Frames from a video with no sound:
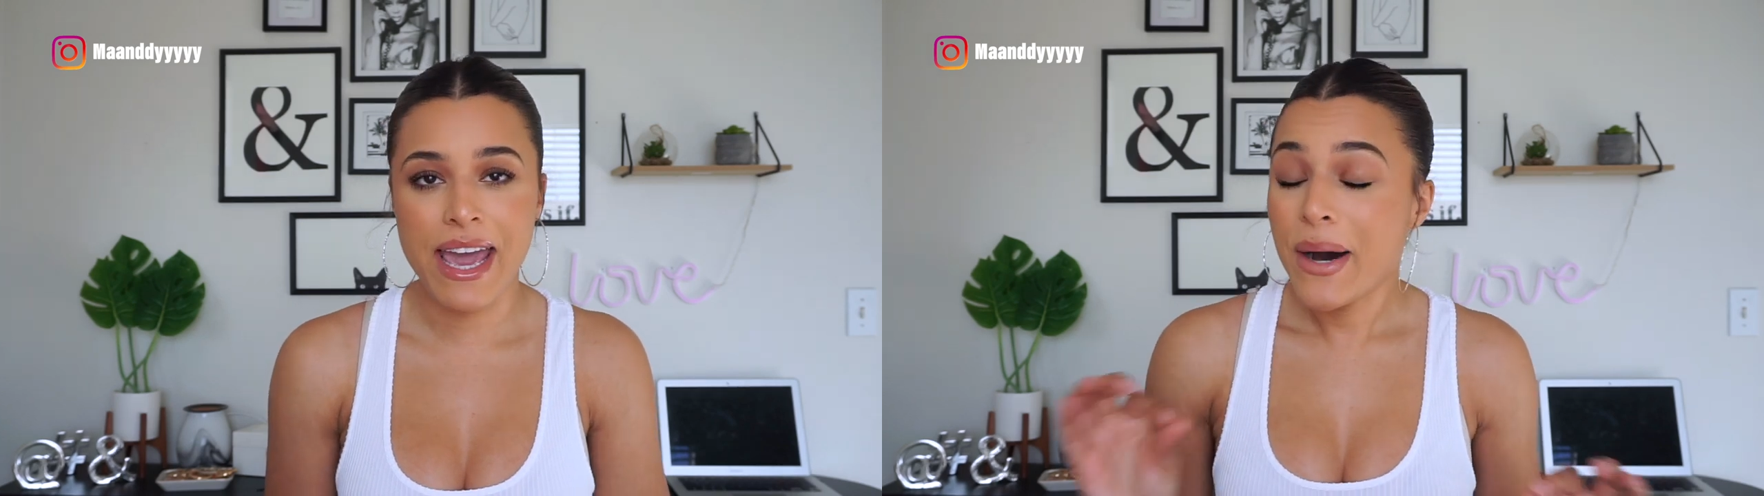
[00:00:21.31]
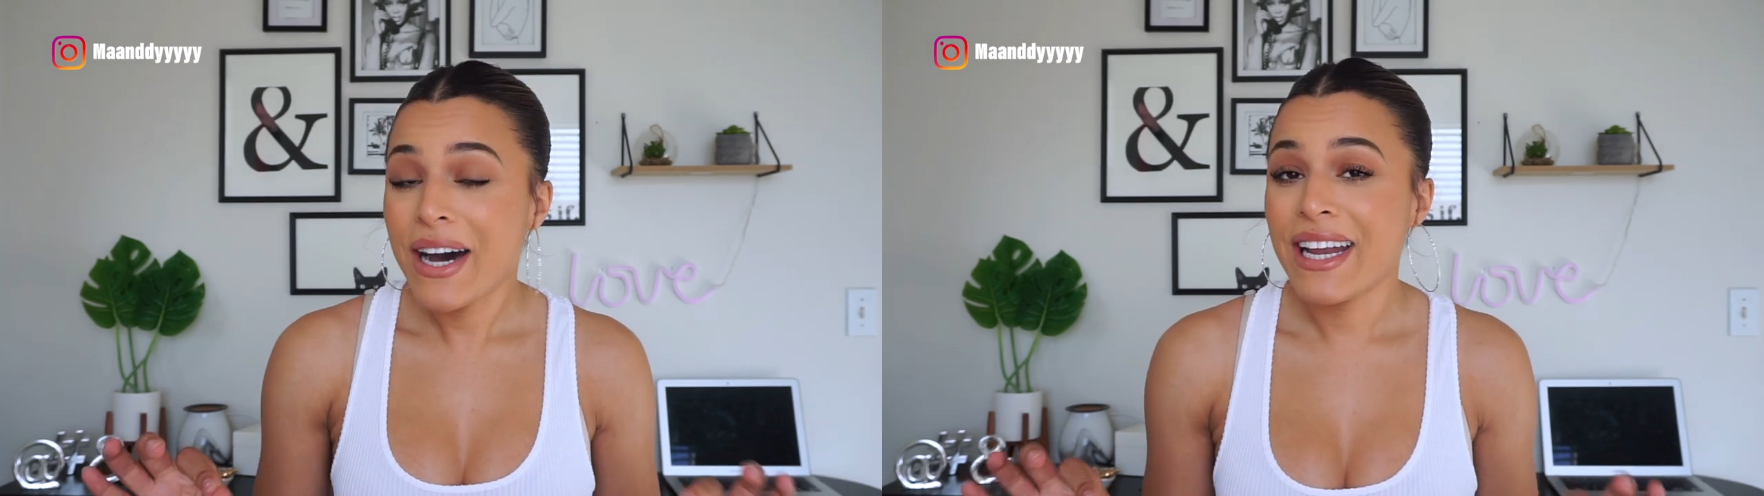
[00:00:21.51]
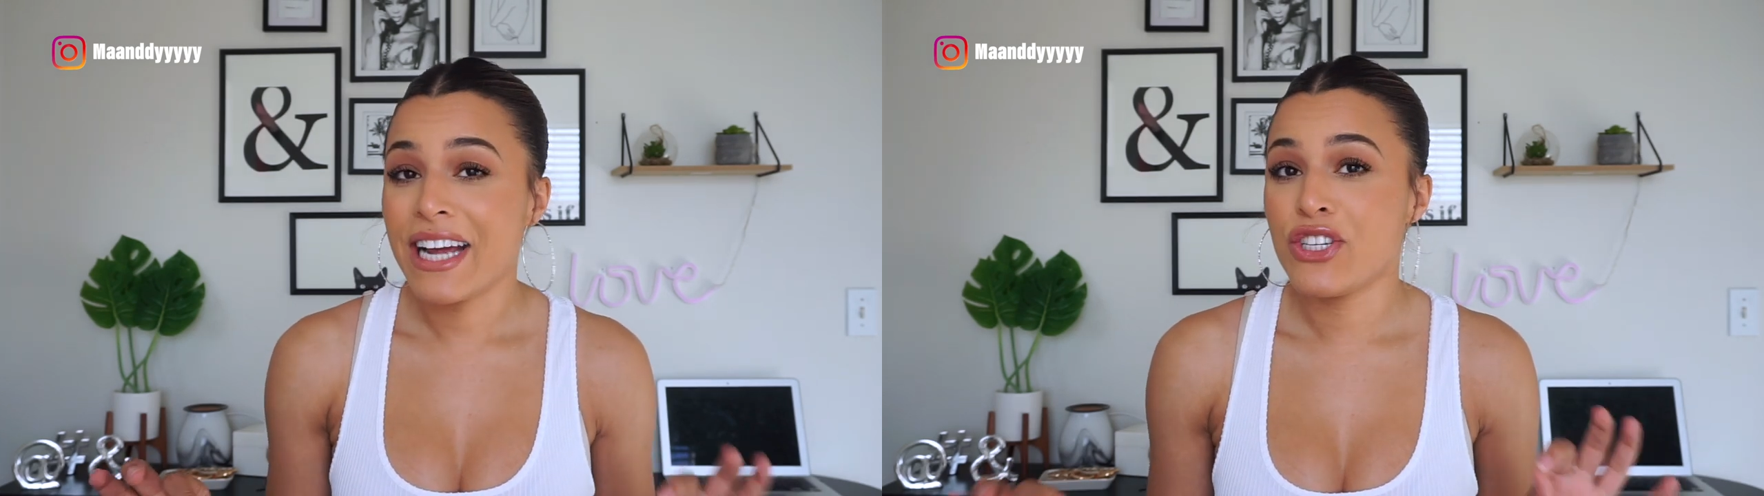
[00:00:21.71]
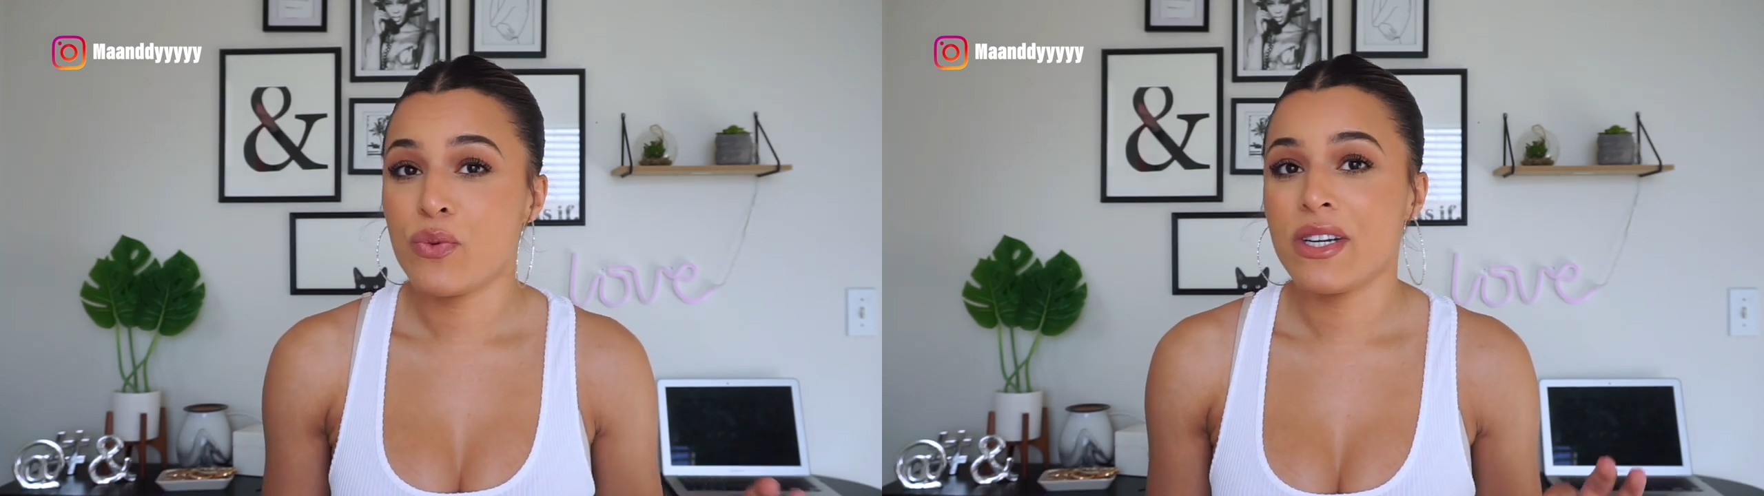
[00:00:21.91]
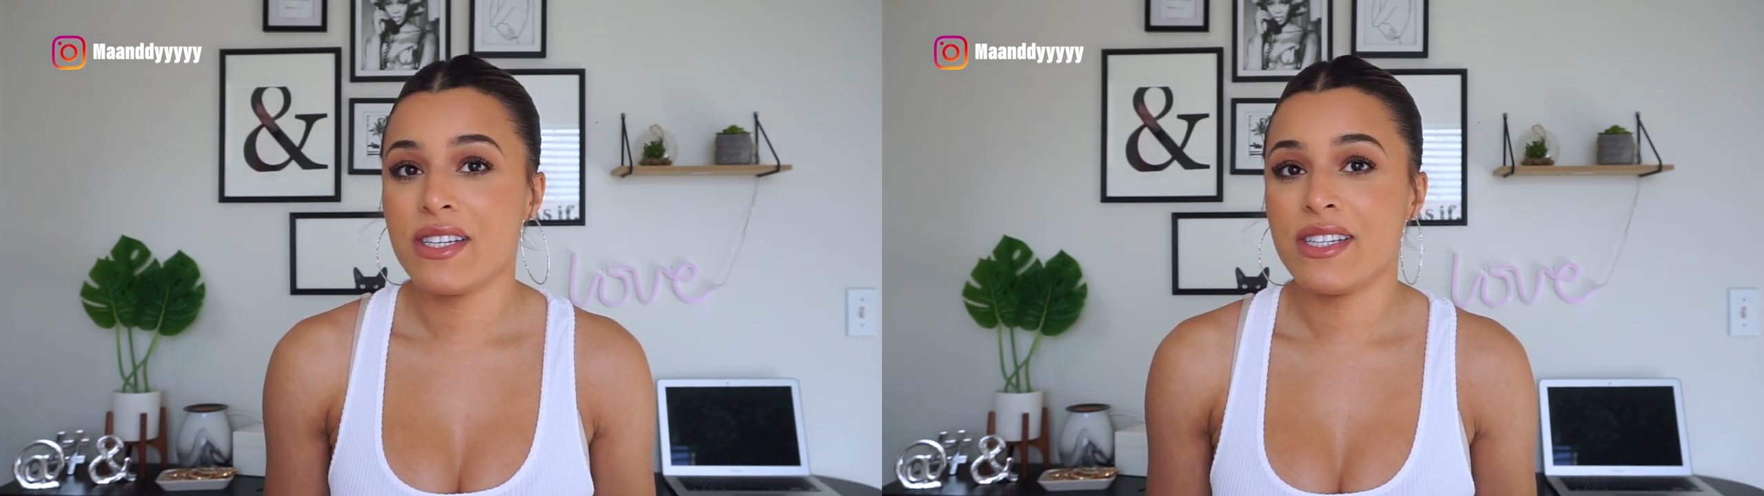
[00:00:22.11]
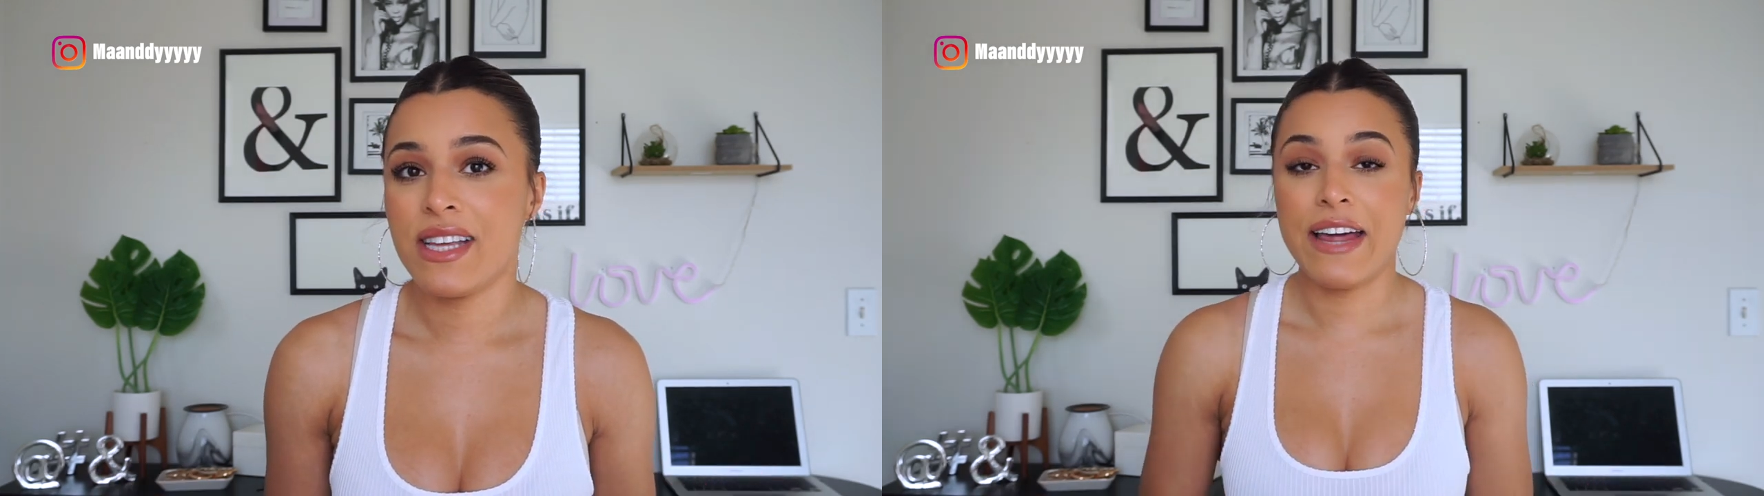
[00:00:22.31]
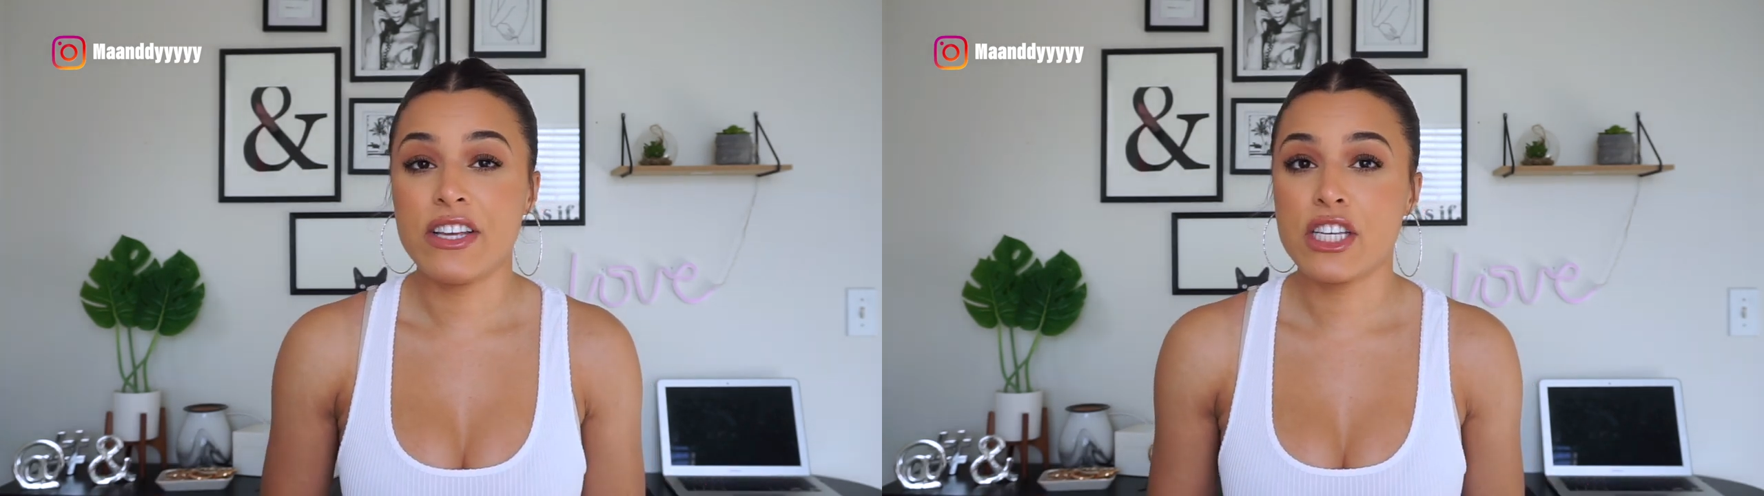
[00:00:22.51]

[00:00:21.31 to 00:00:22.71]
but I just wanted to say this